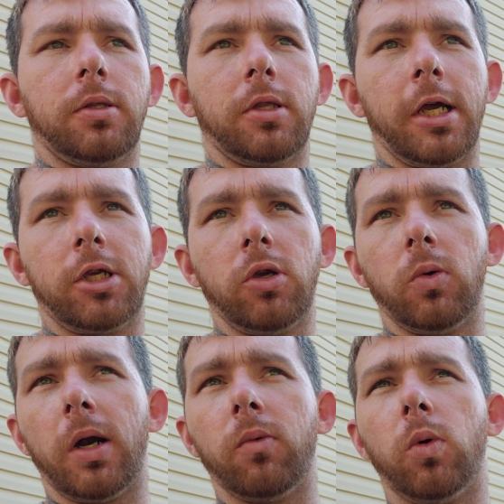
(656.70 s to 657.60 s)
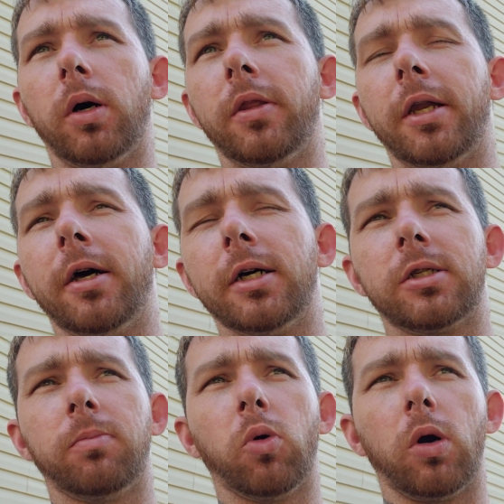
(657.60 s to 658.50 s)
Thank you everyone that does
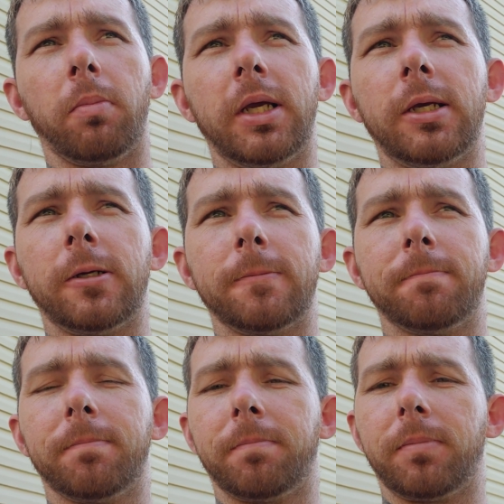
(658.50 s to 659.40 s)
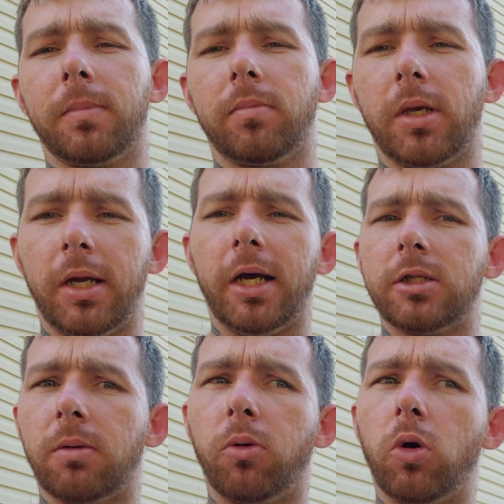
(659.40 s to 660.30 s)
support me and has
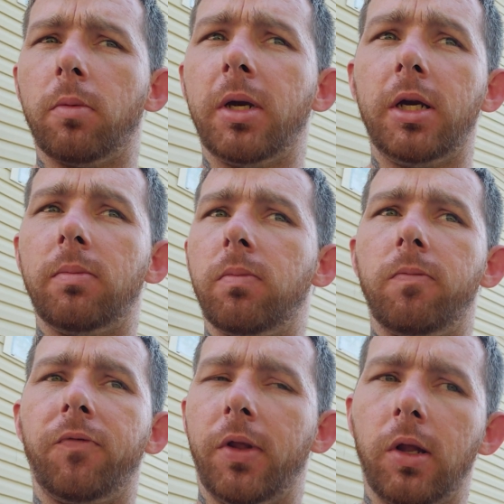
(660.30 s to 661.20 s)
supported me for the